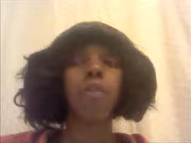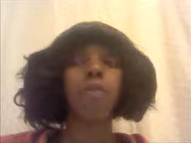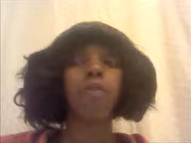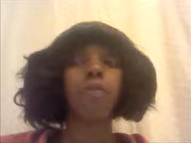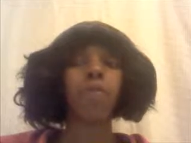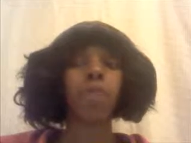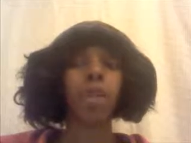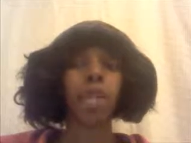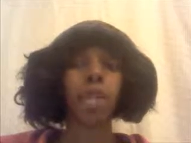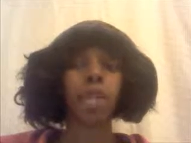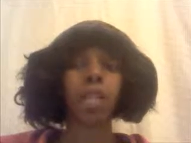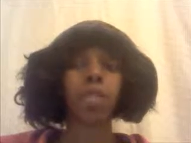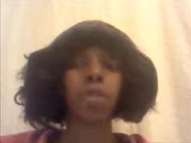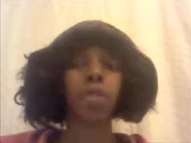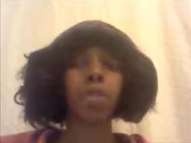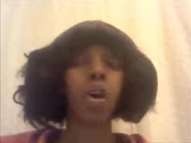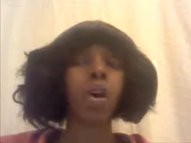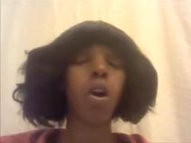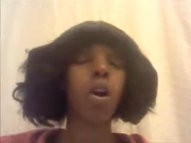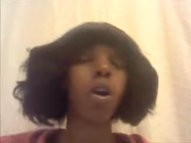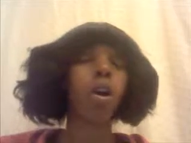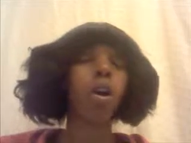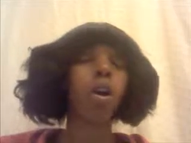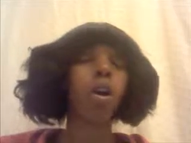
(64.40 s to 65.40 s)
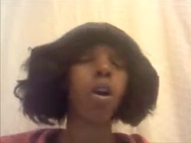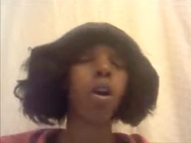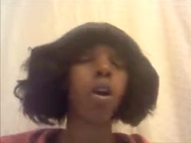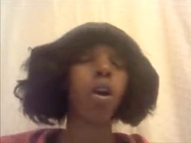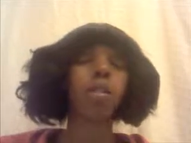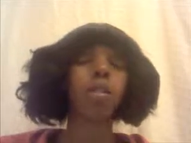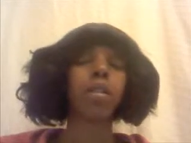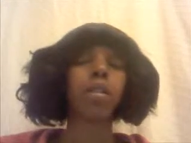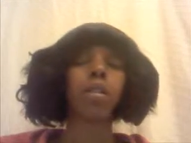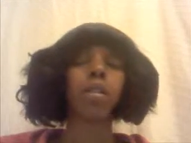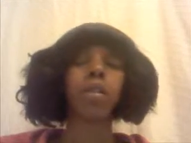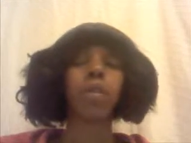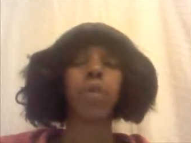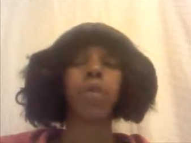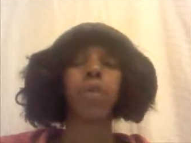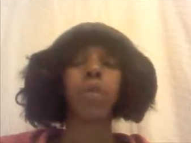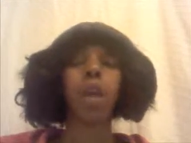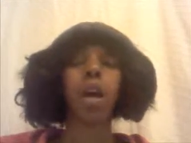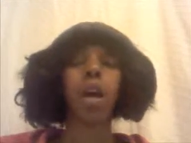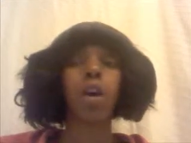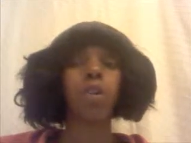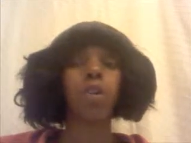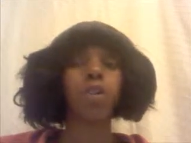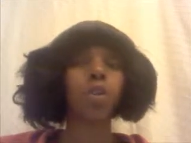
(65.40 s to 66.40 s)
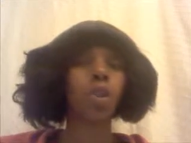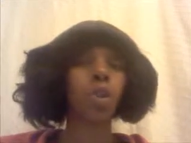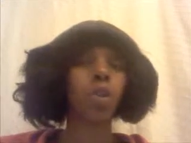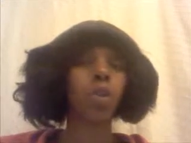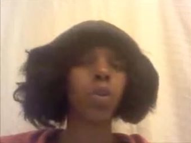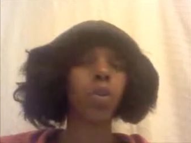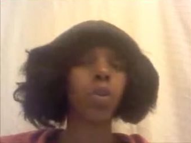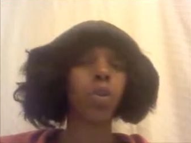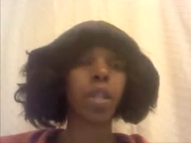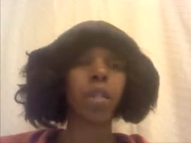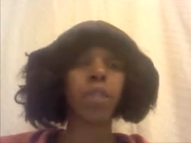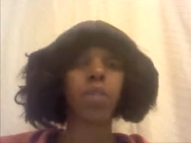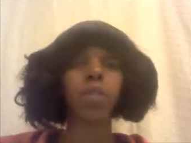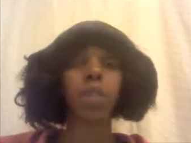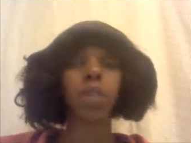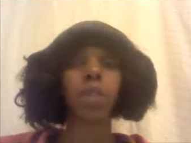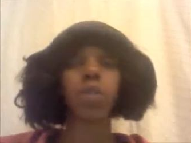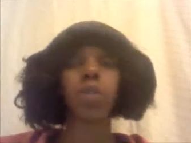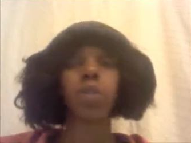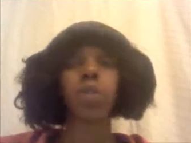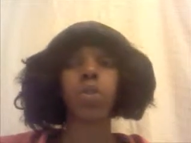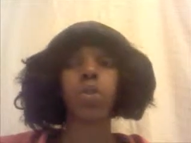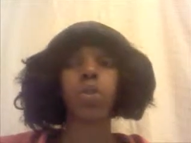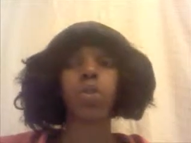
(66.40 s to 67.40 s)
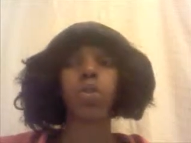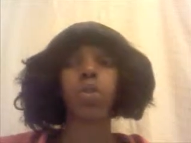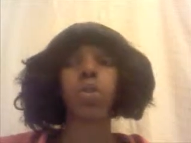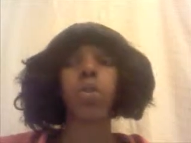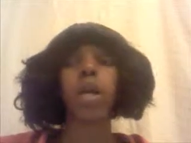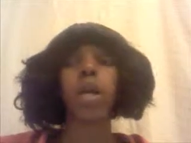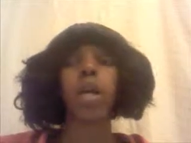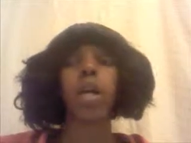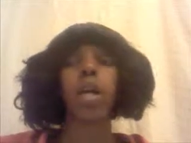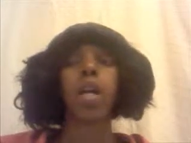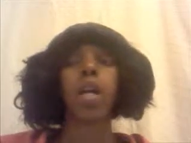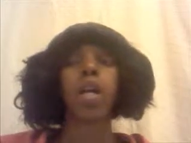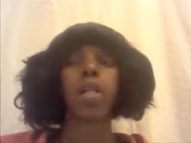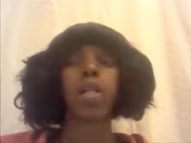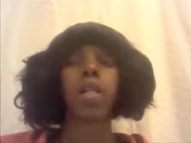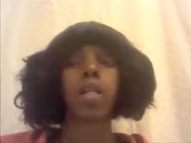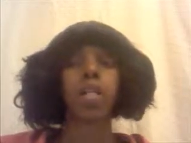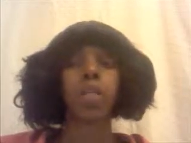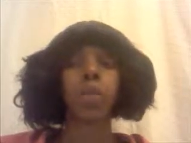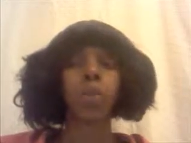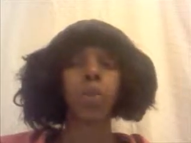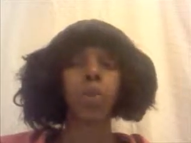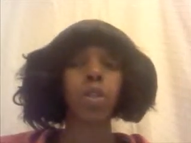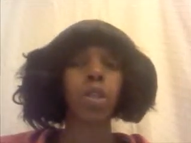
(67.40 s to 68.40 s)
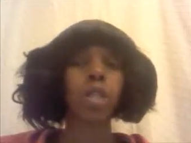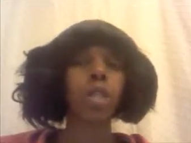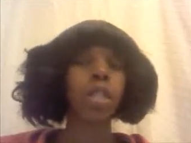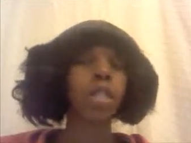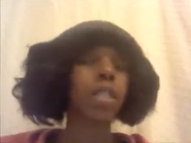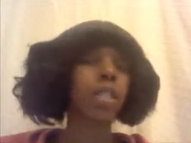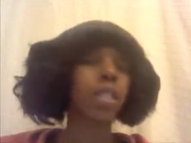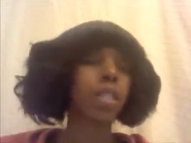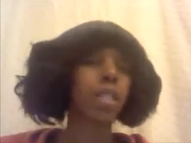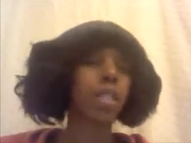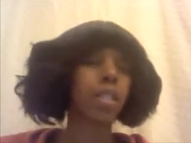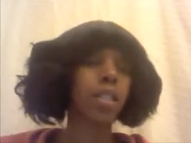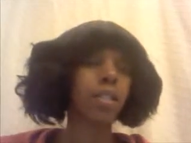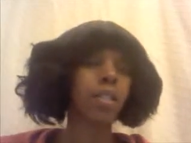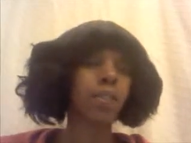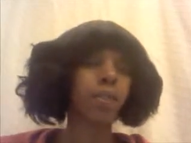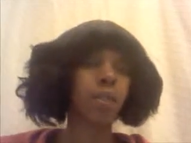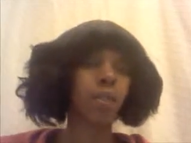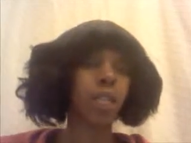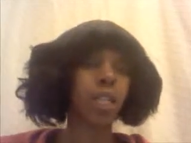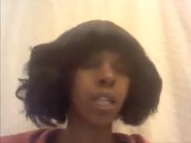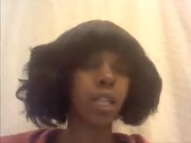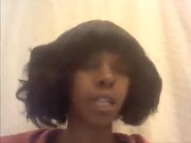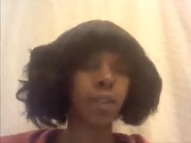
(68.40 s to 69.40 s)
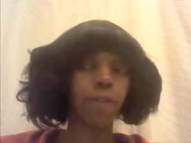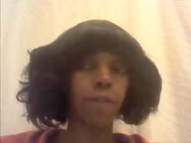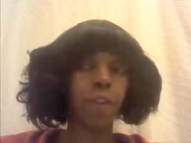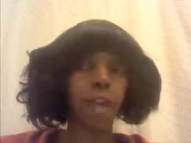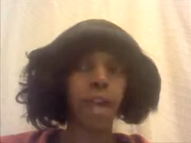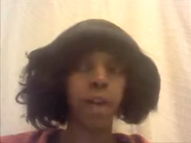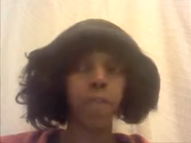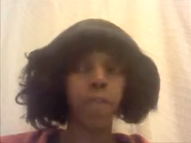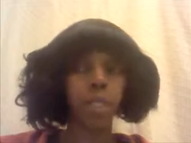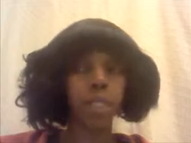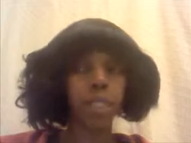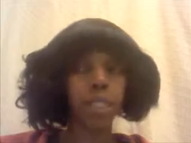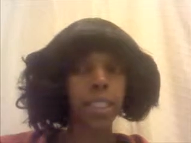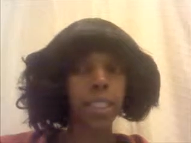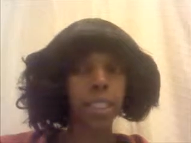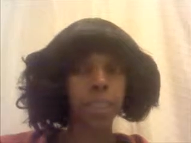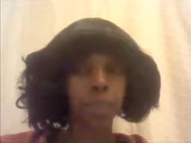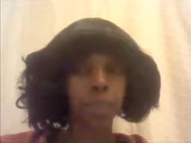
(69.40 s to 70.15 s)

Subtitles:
funds are also given to temporary assistance for needy families.